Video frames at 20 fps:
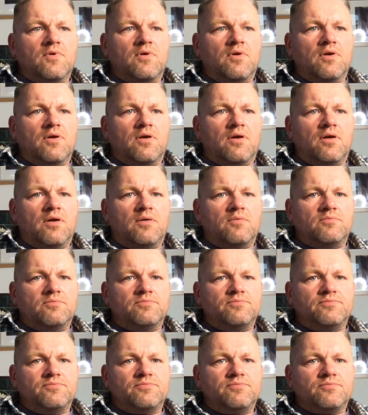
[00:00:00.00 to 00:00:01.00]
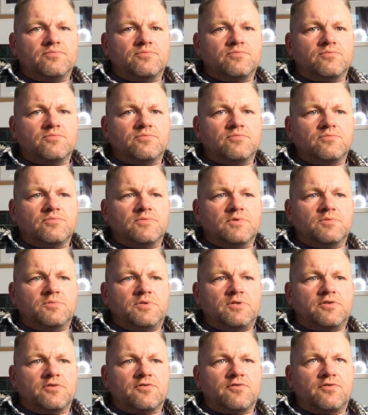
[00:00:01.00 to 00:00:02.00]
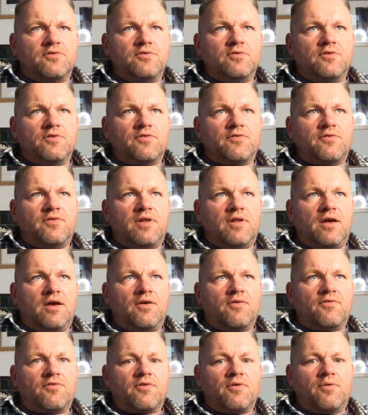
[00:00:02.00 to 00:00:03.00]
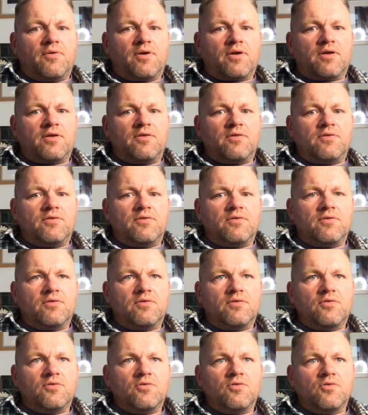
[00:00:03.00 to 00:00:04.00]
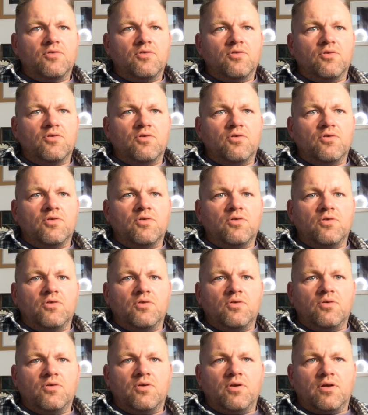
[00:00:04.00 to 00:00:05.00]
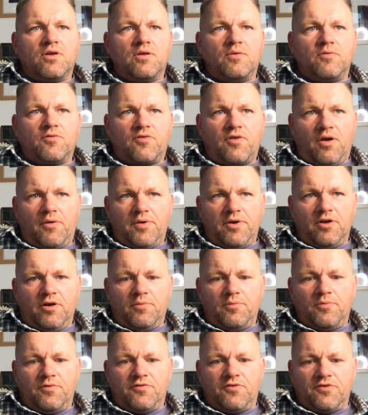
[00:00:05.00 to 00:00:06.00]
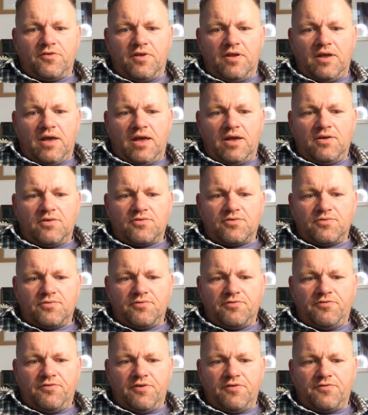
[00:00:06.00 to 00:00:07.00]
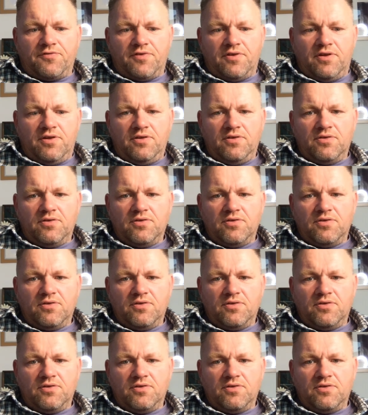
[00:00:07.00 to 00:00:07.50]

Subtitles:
Let me just do this now so I can get it. It's going up. We just hit 850.